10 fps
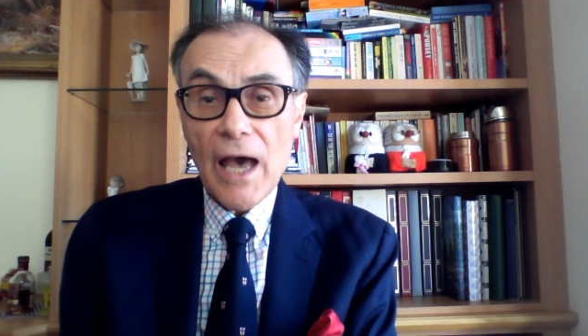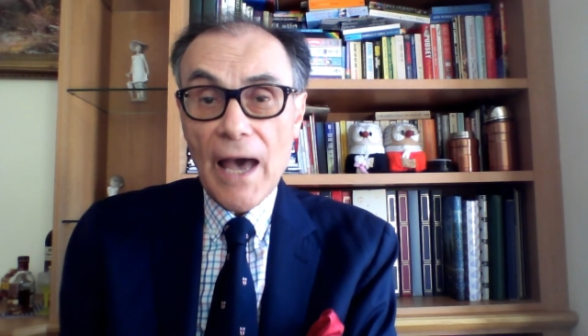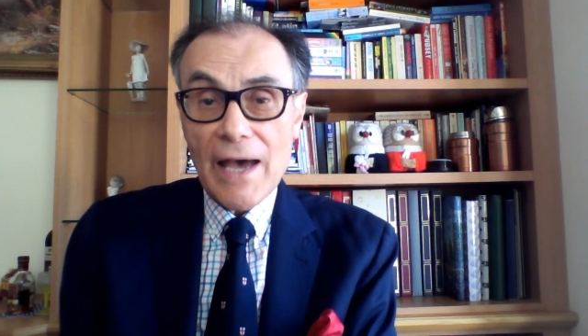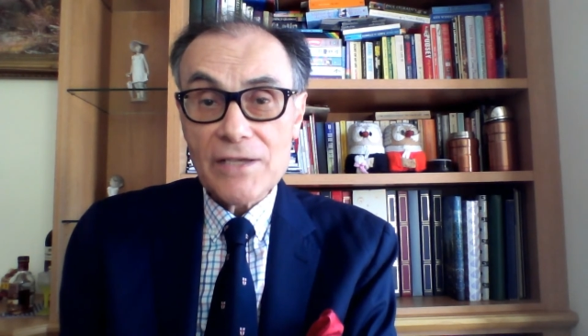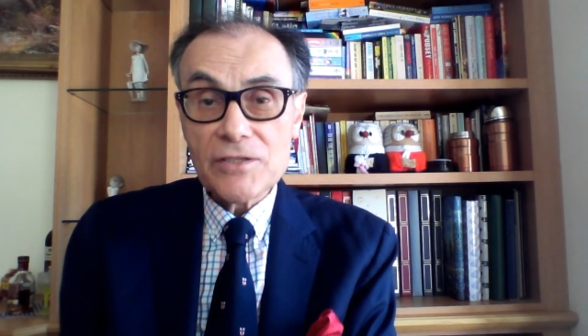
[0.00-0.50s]

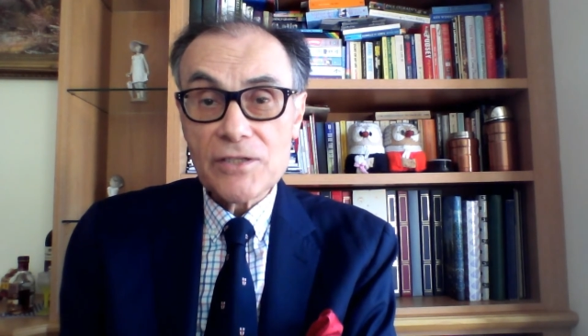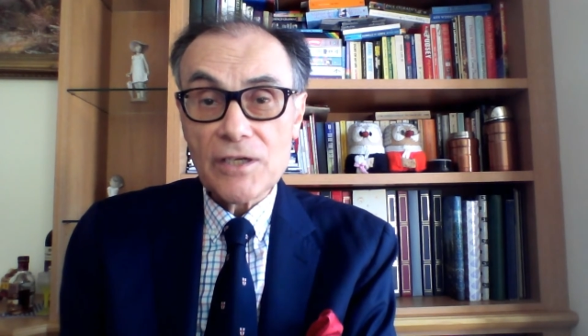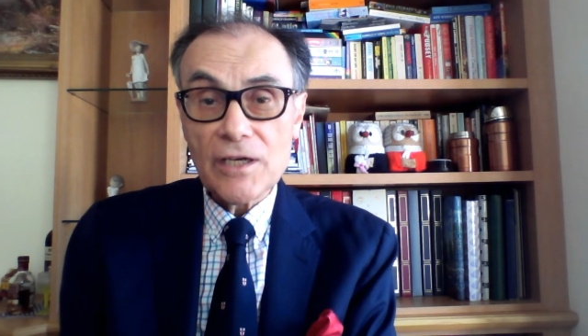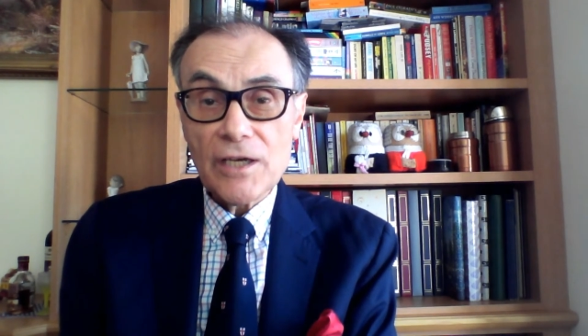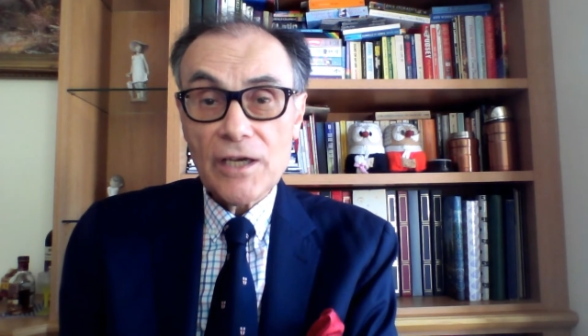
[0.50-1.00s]
as
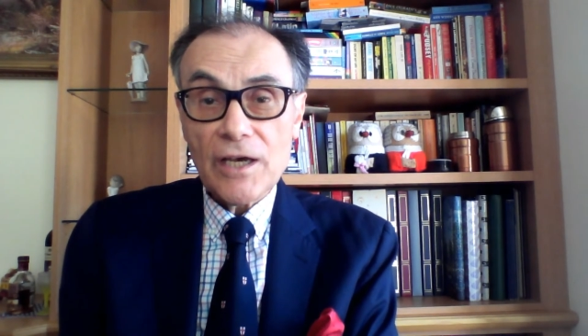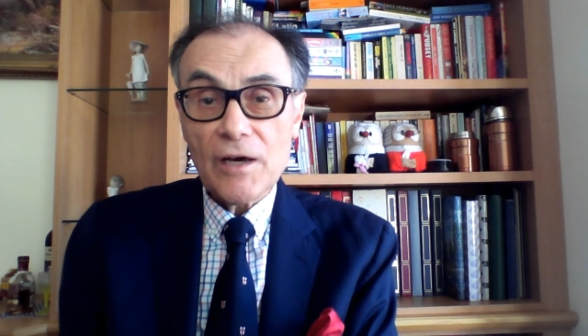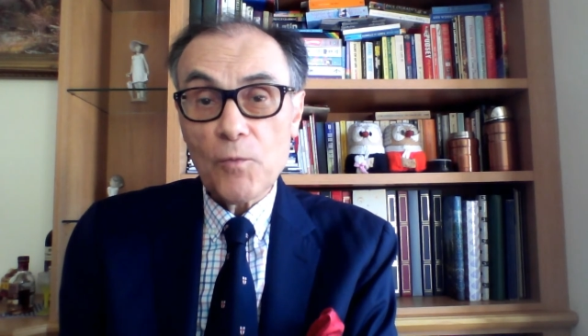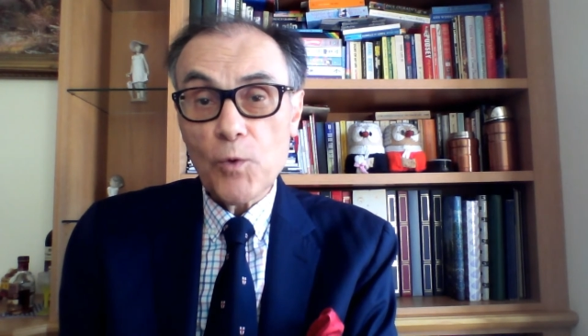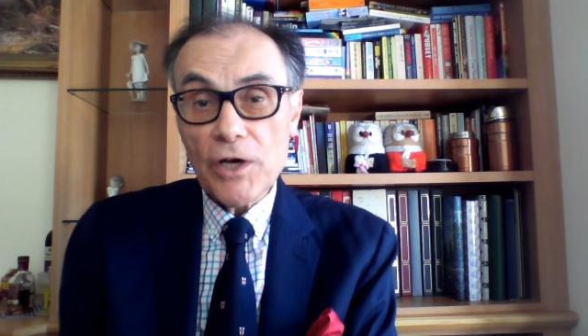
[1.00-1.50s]

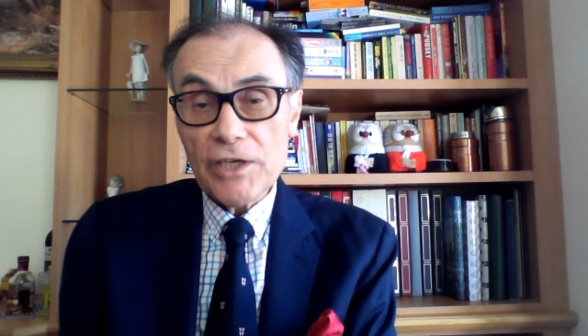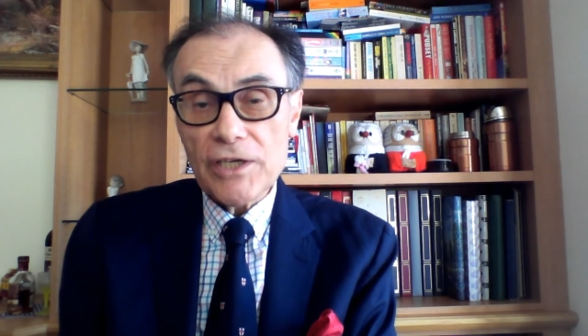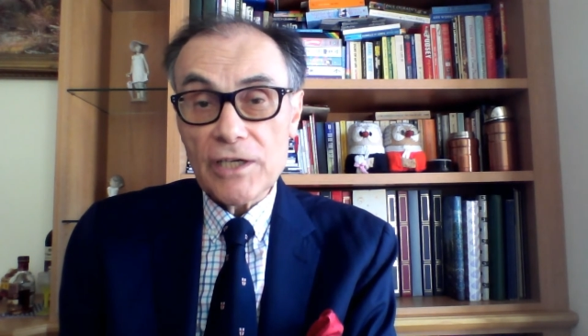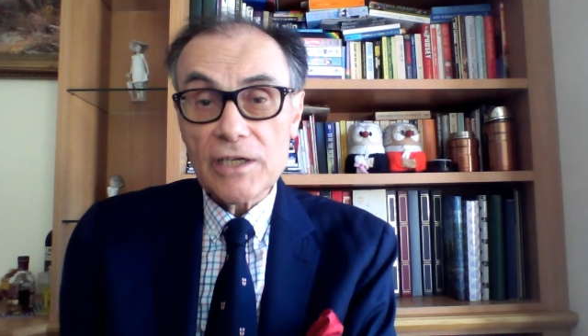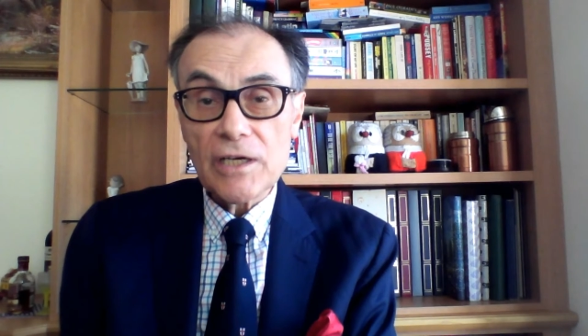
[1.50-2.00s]

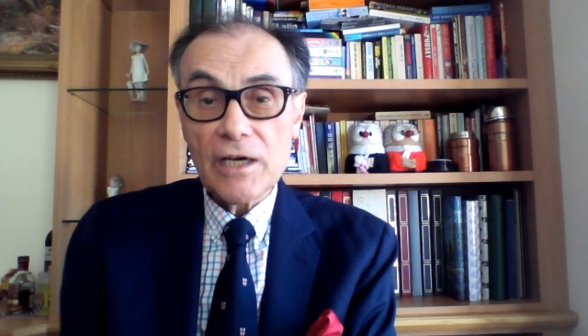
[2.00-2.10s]
working